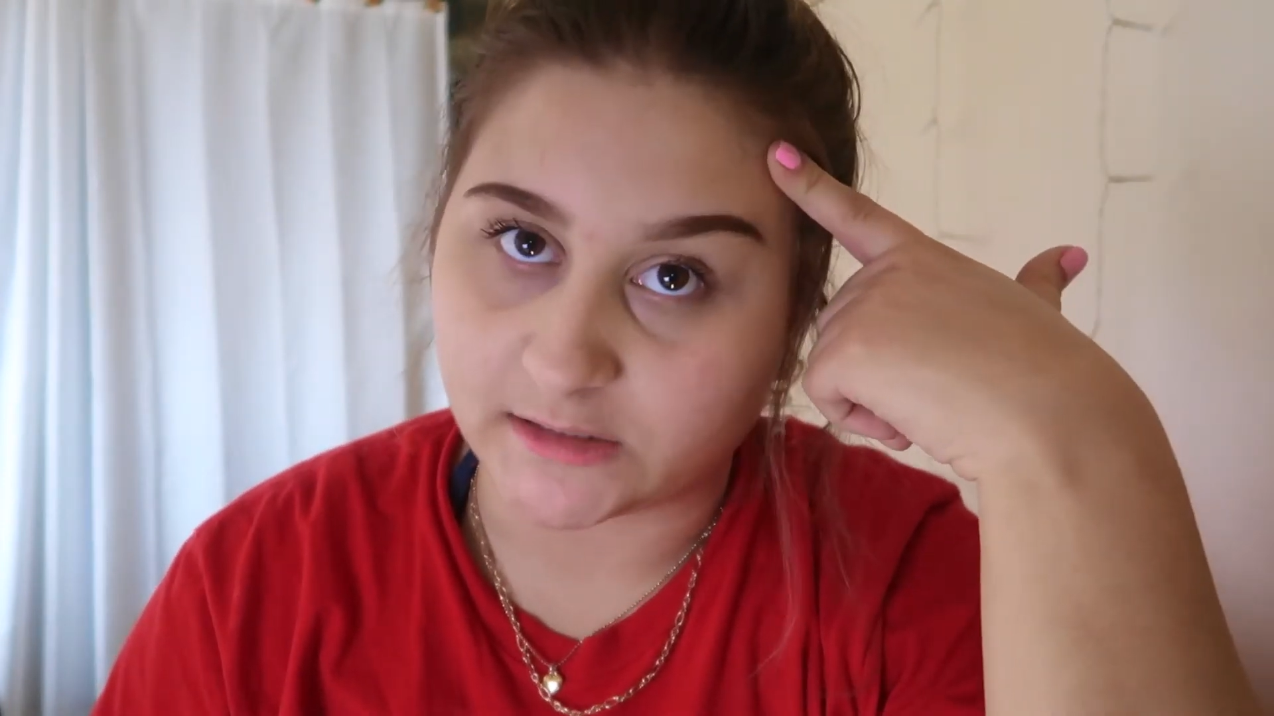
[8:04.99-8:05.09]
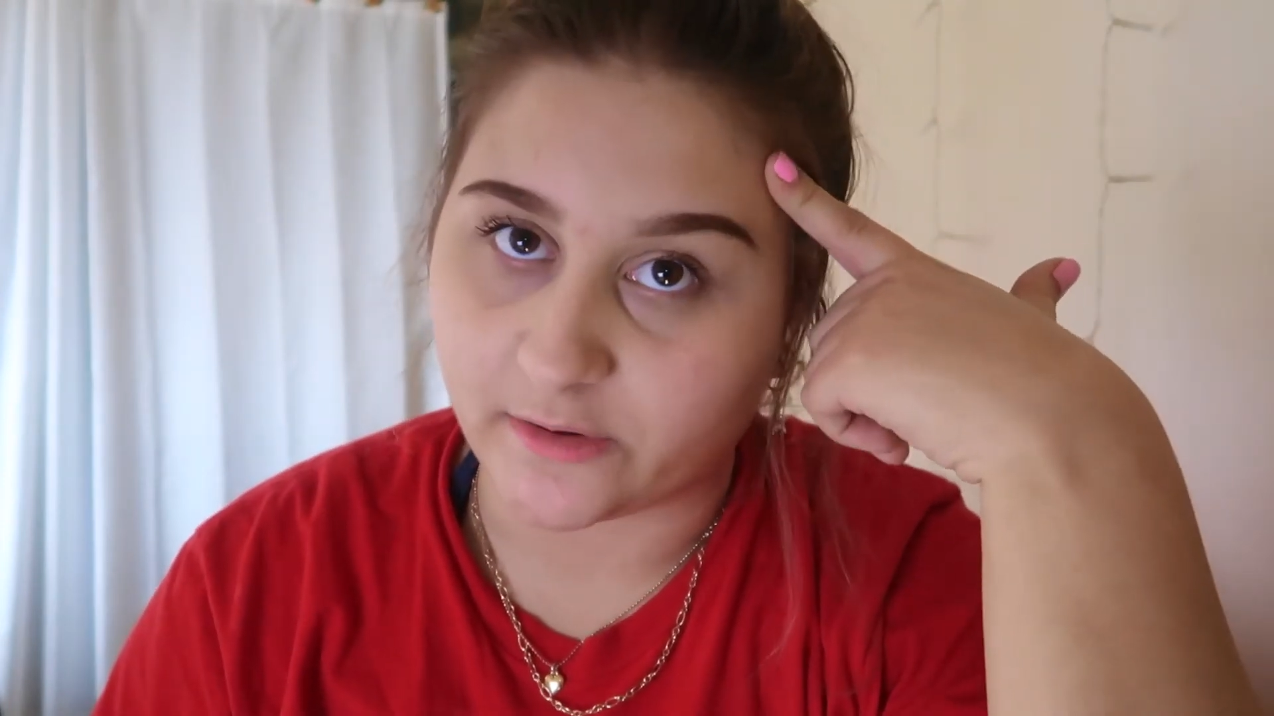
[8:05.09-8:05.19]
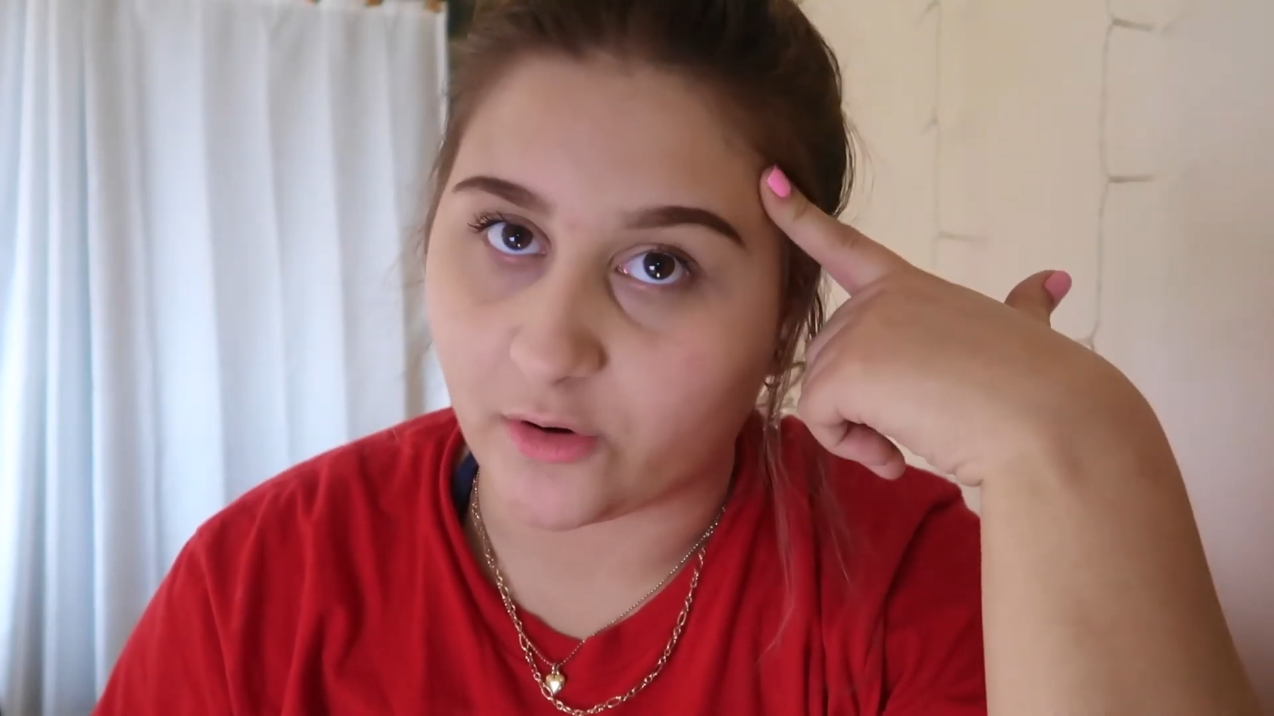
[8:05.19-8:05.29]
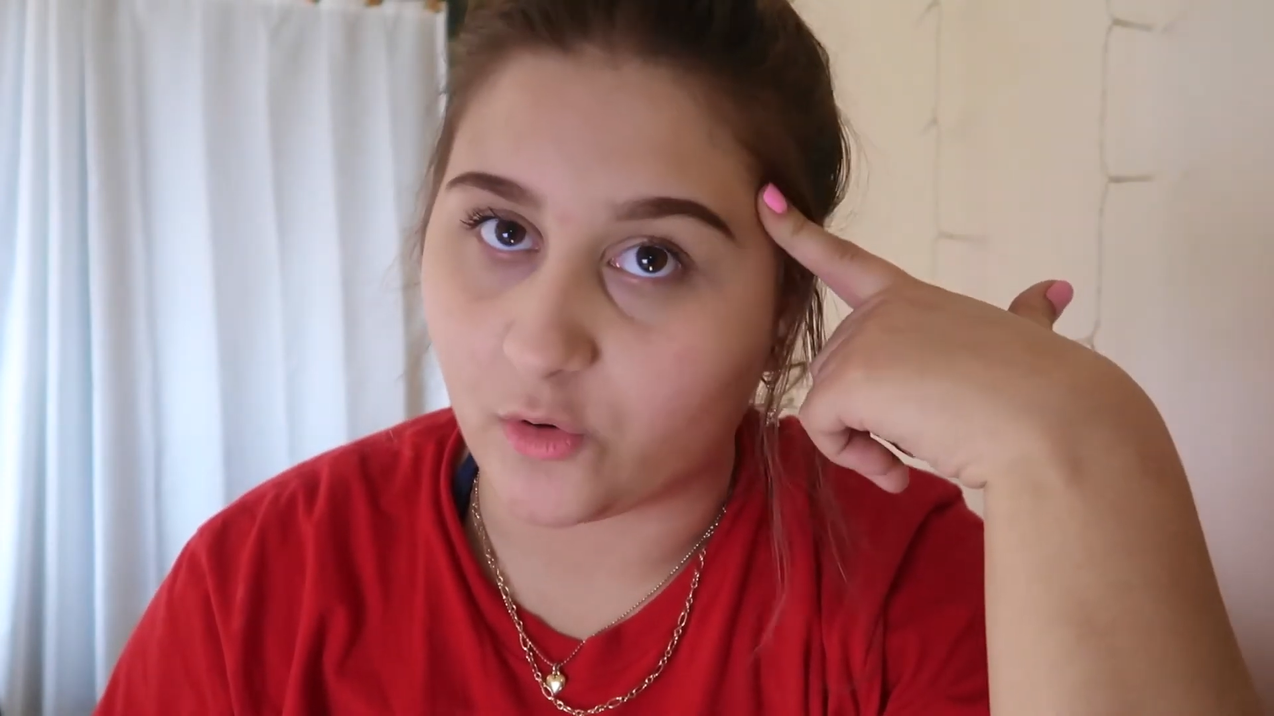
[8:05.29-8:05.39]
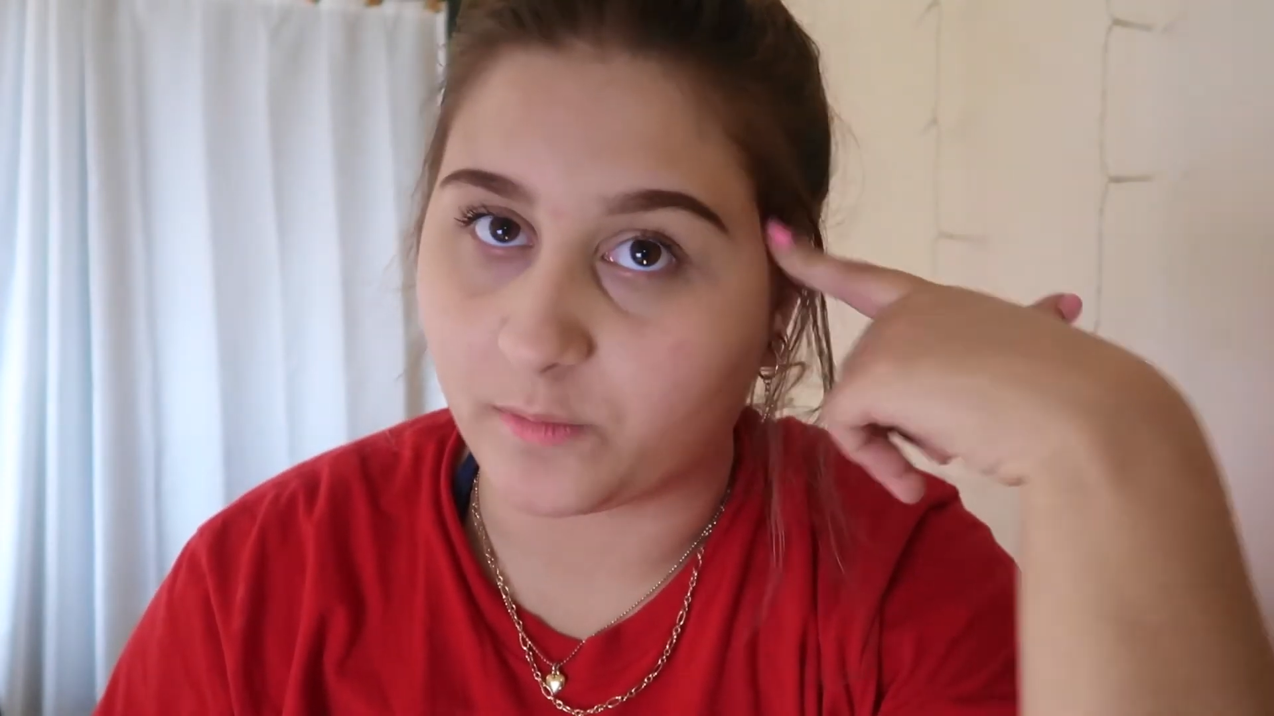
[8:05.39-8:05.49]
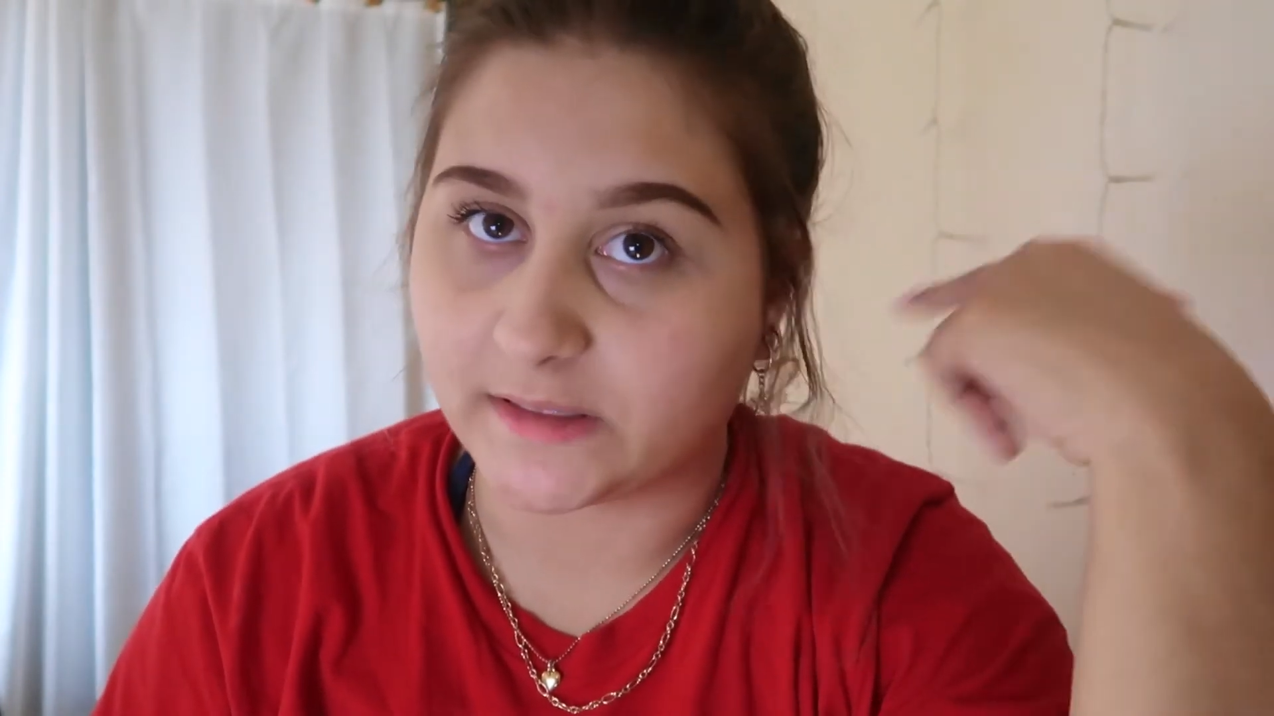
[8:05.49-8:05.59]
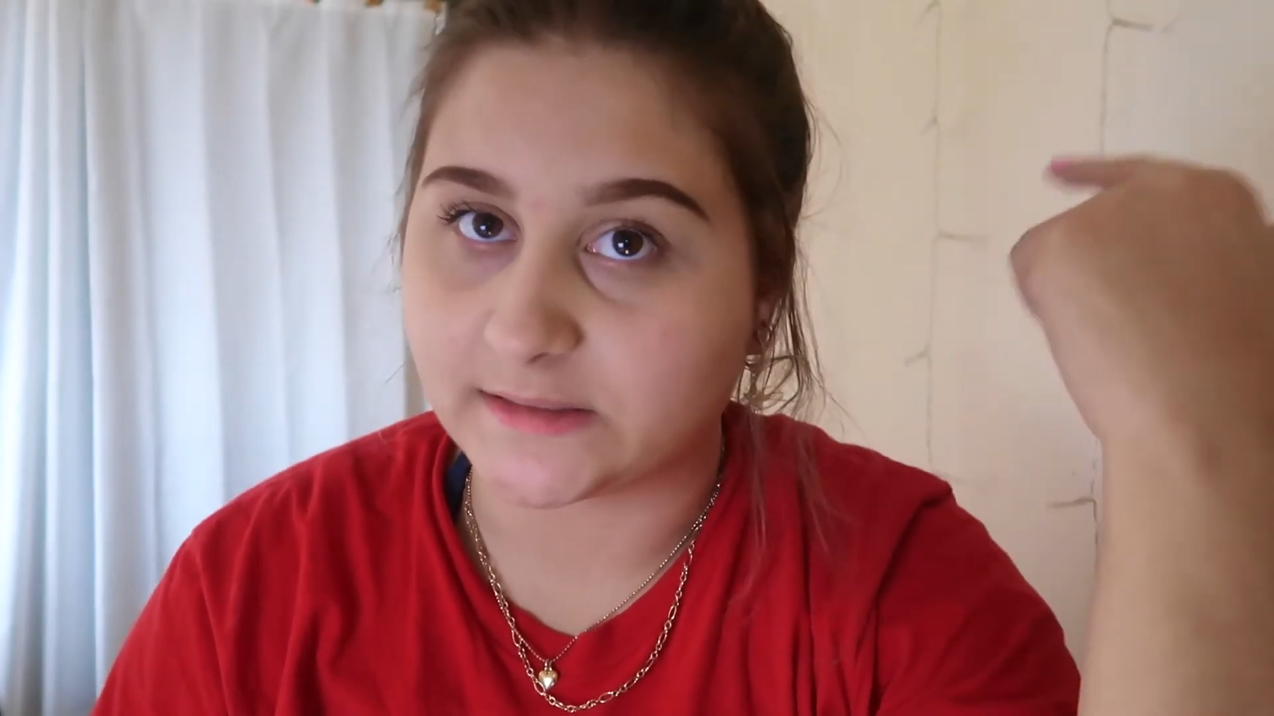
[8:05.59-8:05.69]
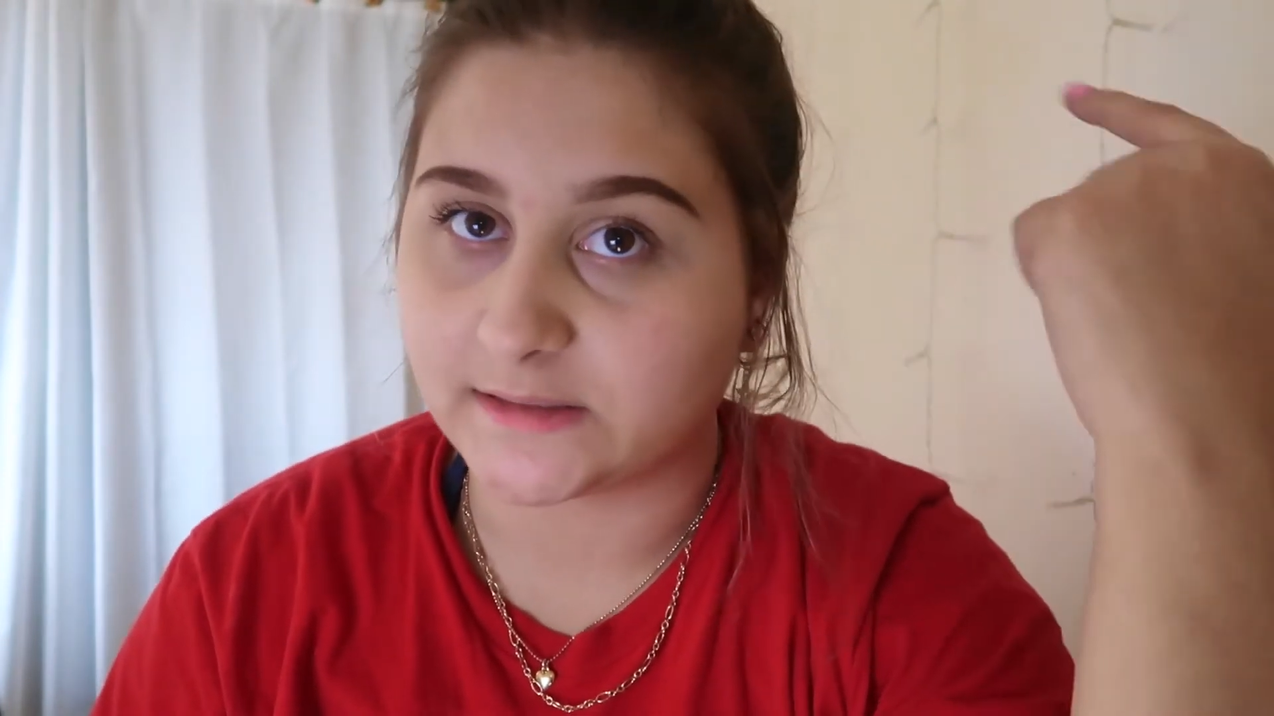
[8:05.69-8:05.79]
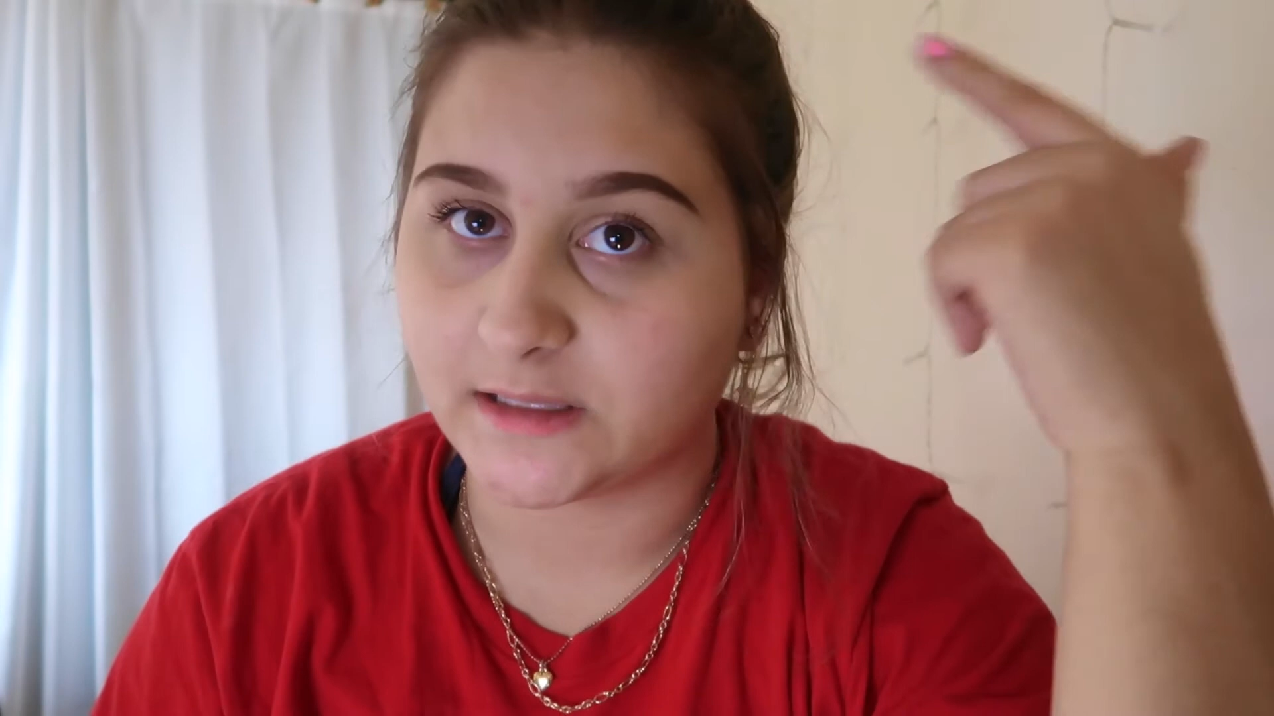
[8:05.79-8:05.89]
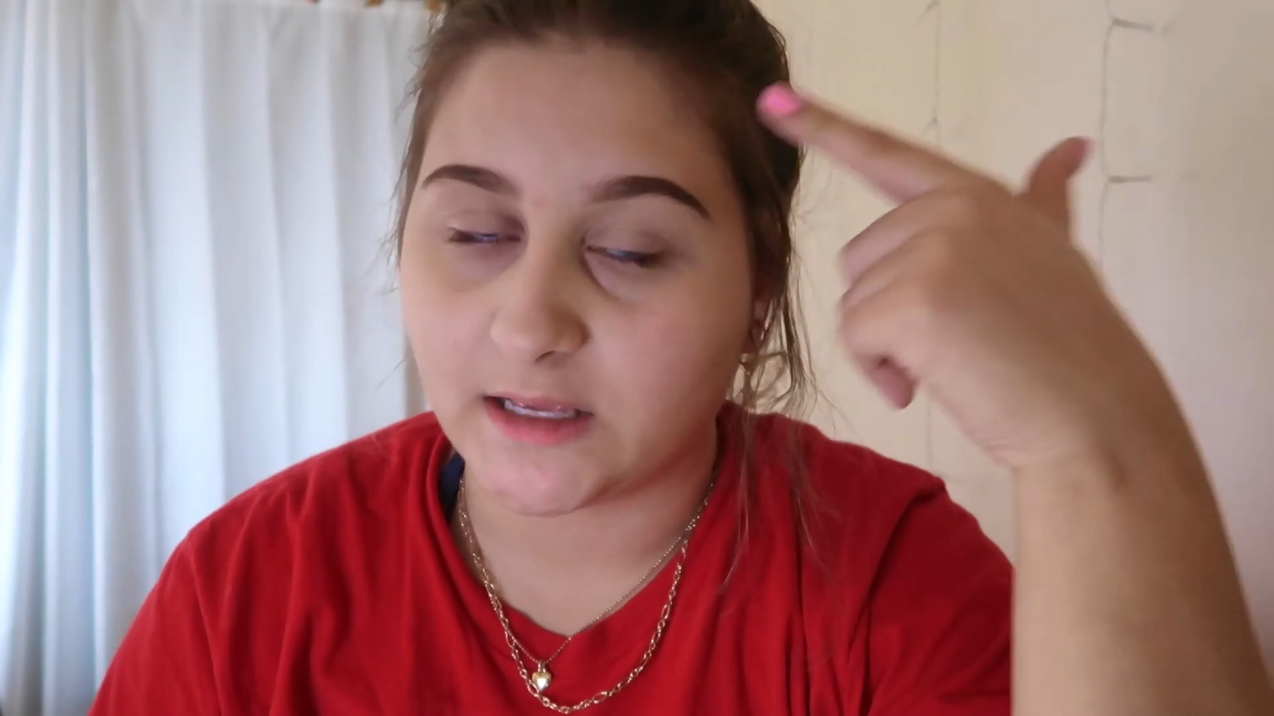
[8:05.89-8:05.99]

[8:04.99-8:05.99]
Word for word: so I hope it's